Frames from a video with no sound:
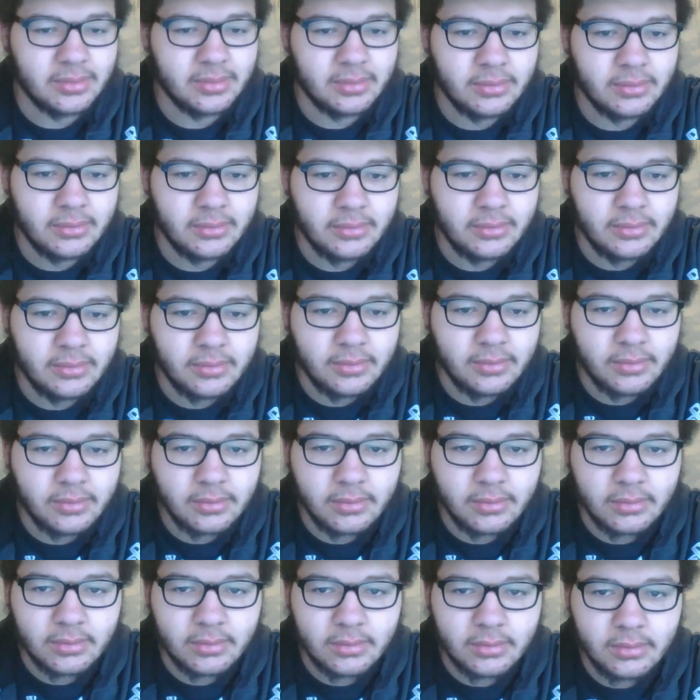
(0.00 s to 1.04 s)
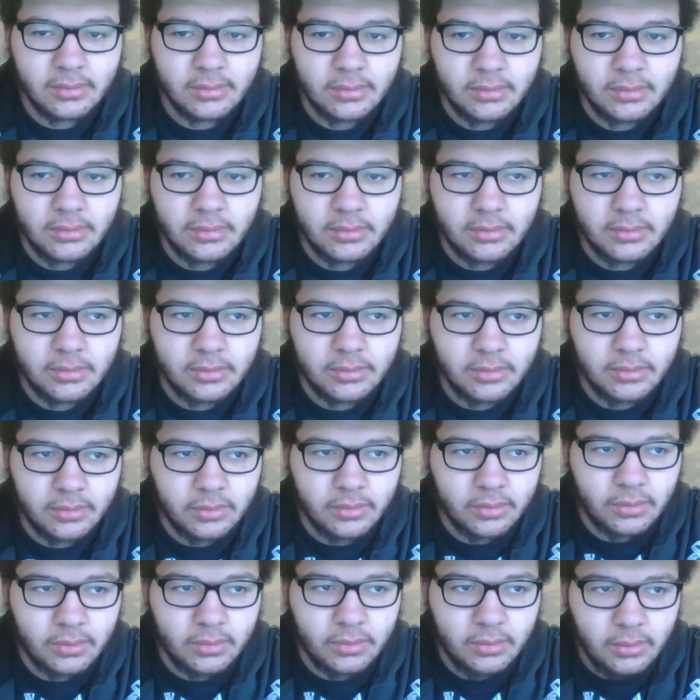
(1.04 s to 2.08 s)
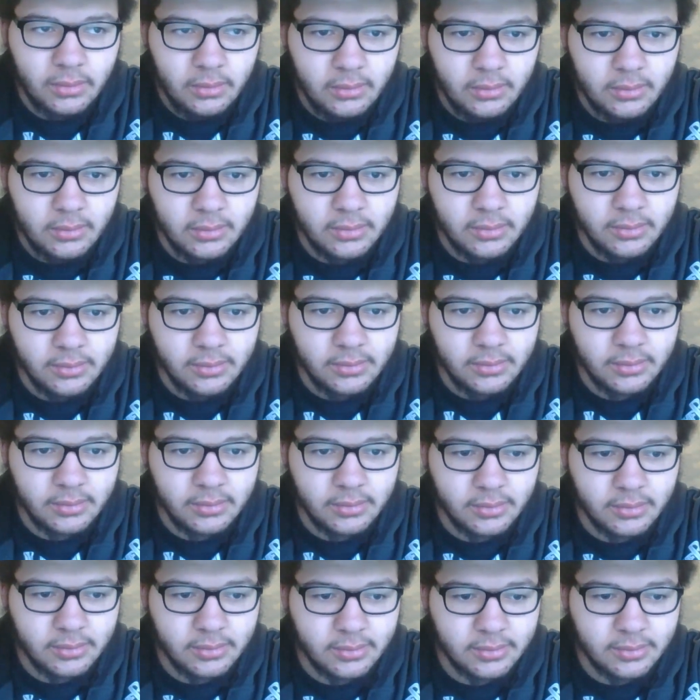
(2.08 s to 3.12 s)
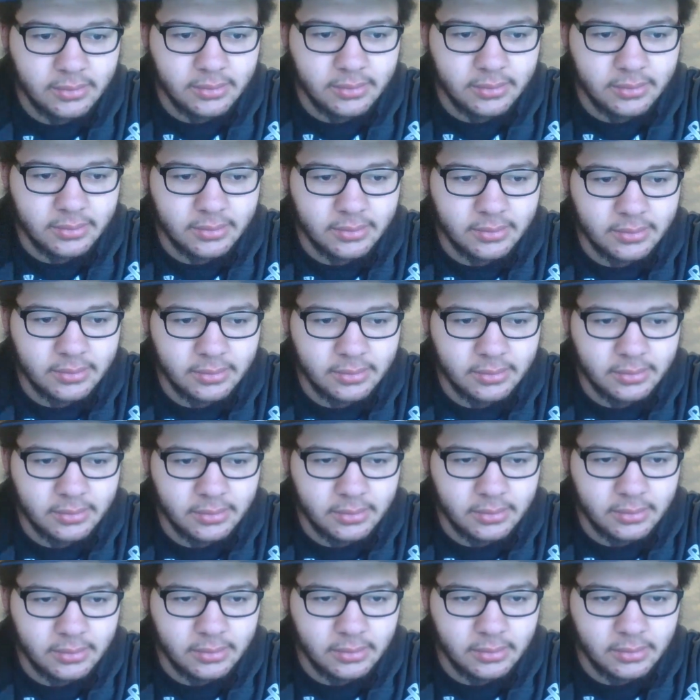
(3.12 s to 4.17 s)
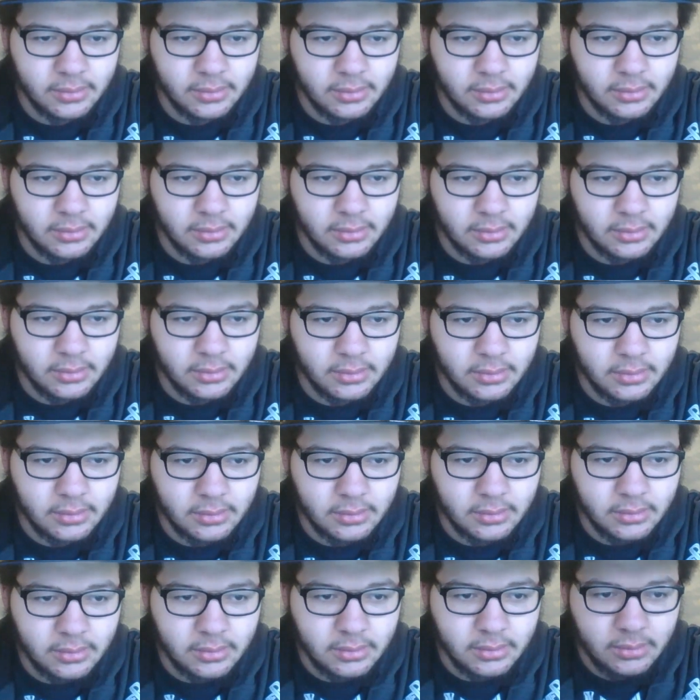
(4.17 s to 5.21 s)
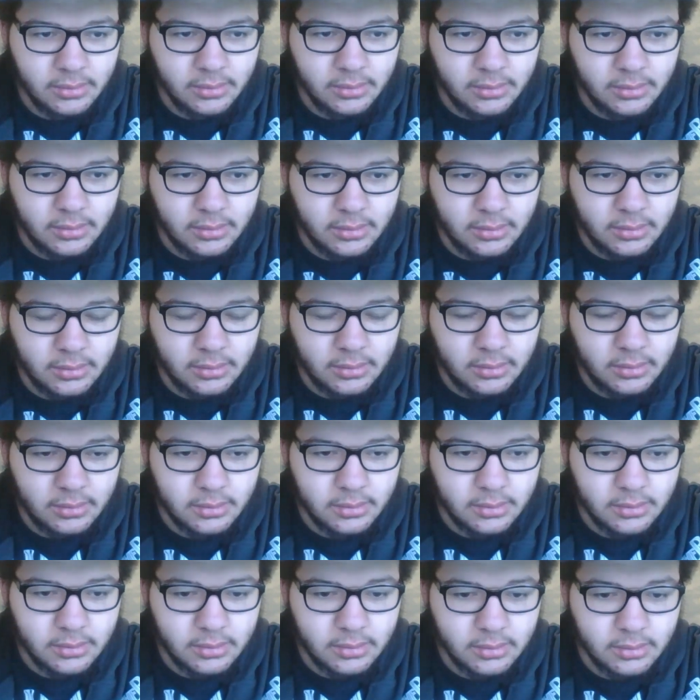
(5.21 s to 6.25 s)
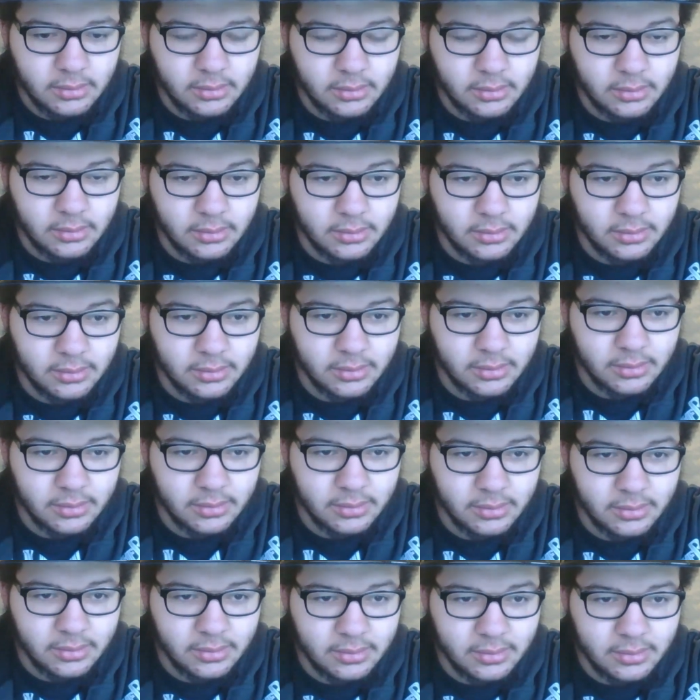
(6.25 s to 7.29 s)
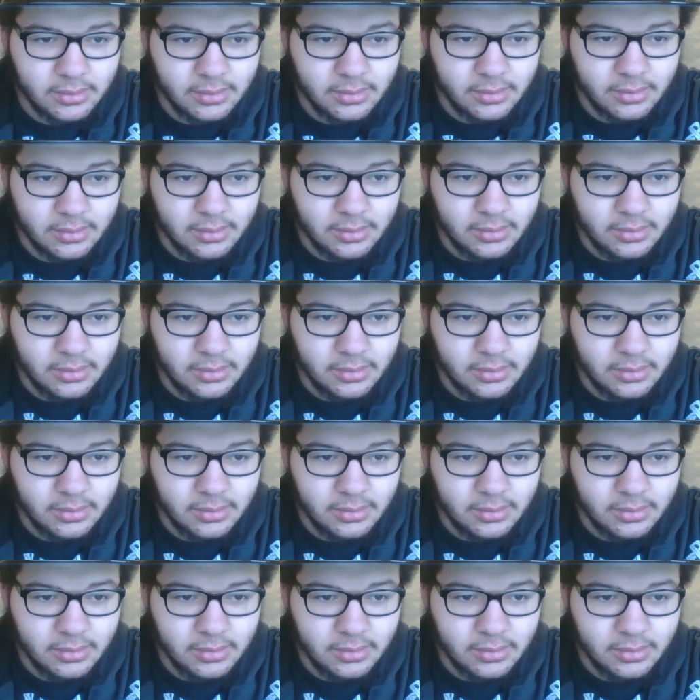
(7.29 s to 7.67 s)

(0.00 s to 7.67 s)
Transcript: Nobody speaks.